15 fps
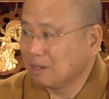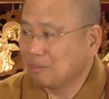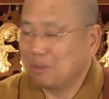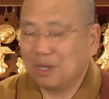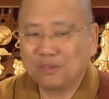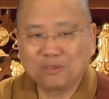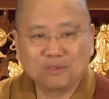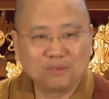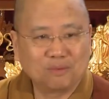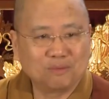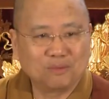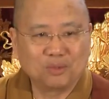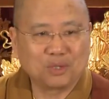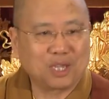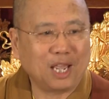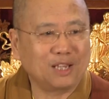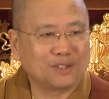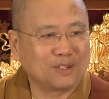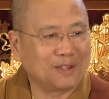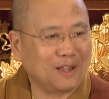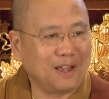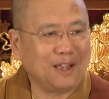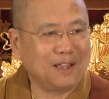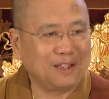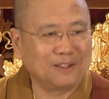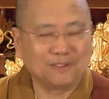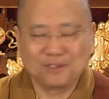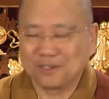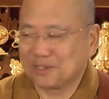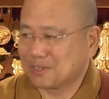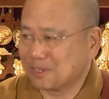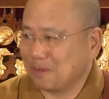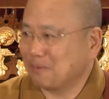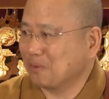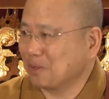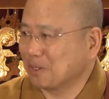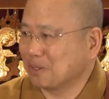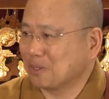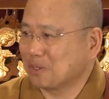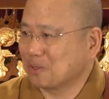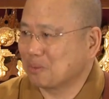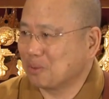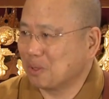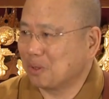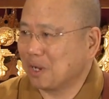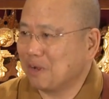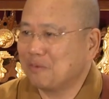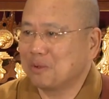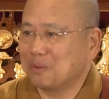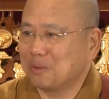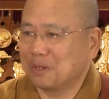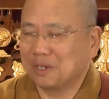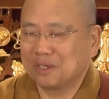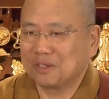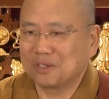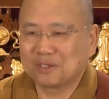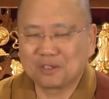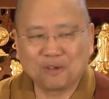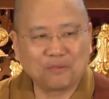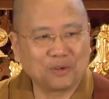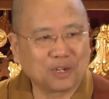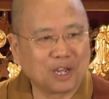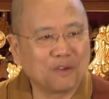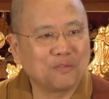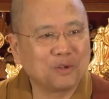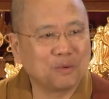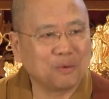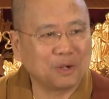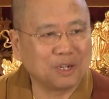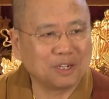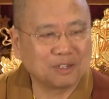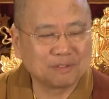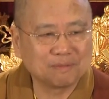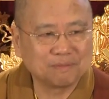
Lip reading: But you can't deny there's suffering in this world everywhere. There's suffering everywhere.